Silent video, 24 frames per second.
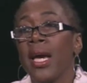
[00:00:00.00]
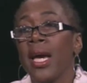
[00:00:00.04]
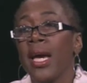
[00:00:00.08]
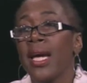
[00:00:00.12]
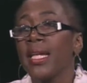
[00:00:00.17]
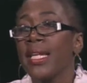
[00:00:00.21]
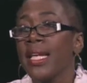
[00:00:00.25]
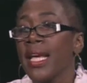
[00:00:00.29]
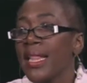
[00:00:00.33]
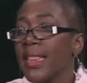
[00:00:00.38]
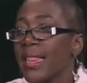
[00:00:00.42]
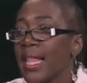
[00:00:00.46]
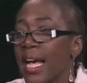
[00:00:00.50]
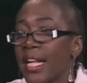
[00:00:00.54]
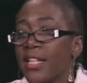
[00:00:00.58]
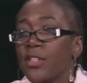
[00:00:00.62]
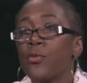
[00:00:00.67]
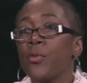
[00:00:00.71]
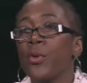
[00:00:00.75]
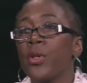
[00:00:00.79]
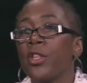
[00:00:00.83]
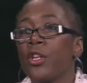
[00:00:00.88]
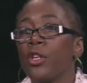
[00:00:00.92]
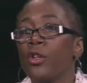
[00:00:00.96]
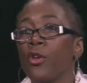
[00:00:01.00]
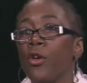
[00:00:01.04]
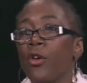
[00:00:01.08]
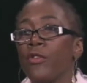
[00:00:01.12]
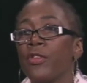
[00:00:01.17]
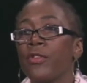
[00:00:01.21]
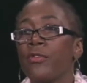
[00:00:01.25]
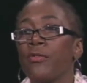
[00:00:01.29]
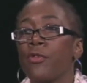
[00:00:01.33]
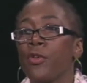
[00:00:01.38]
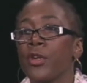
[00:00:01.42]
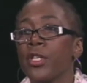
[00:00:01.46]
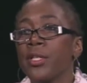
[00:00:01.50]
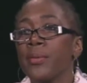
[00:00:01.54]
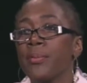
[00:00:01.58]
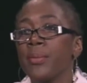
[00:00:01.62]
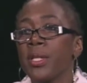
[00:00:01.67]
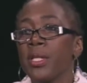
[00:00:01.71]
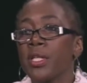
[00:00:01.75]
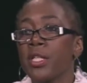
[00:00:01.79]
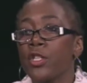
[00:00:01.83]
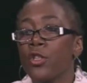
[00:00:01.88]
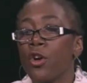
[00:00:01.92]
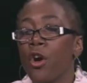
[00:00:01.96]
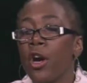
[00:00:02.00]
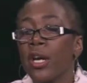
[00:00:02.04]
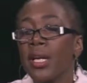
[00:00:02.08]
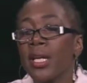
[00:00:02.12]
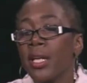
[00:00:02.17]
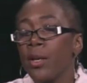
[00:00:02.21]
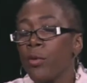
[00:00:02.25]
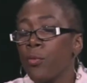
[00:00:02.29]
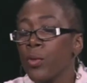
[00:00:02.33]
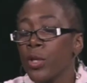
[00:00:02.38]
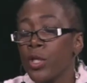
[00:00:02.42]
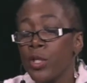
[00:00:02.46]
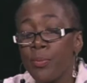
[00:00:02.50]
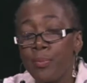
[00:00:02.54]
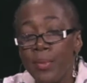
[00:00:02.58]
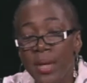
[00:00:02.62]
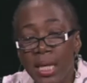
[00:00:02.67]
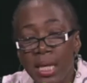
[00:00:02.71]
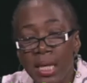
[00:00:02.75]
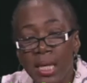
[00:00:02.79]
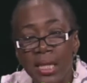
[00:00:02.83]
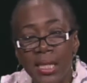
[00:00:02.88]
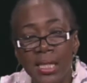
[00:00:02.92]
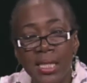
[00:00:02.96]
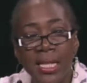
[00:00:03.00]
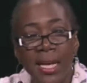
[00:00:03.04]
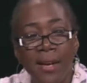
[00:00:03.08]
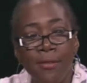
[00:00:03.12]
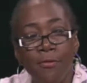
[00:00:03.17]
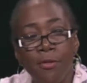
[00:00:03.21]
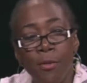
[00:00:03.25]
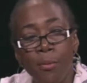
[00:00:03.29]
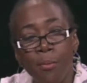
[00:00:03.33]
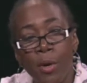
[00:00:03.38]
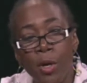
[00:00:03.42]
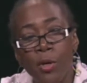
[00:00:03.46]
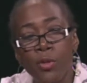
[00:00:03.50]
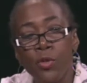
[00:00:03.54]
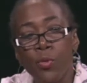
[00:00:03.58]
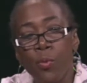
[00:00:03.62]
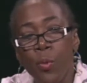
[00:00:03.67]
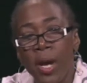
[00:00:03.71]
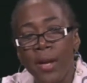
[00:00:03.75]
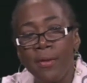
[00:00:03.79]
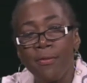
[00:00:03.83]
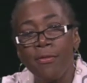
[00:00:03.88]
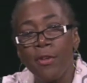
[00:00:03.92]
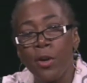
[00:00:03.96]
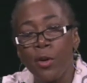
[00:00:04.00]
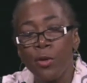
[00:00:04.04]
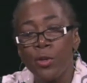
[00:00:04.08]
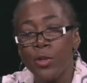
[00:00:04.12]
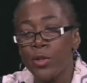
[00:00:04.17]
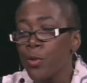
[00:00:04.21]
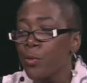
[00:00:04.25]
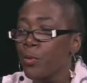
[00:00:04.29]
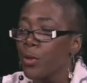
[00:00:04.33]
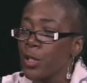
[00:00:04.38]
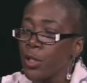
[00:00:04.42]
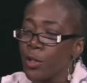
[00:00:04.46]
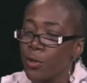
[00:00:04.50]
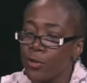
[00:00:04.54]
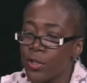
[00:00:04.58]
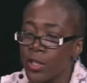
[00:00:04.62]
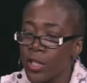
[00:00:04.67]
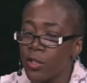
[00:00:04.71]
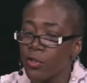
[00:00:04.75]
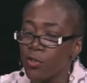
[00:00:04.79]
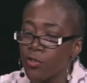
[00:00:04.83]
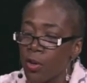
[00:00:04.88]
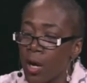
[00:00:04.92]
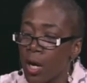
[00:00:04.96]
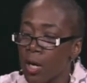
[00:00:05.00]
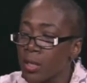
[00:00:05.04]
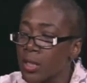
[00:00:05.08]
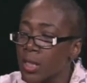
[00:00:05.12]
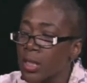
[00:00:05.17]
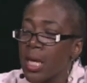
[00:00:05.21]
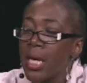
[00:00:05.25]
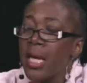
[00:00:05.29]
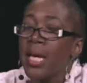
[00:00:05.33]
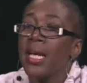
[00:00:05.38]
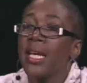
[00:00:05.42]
And yet that's where the law enforcement is targeted, which means that for most white folks who are using drugs,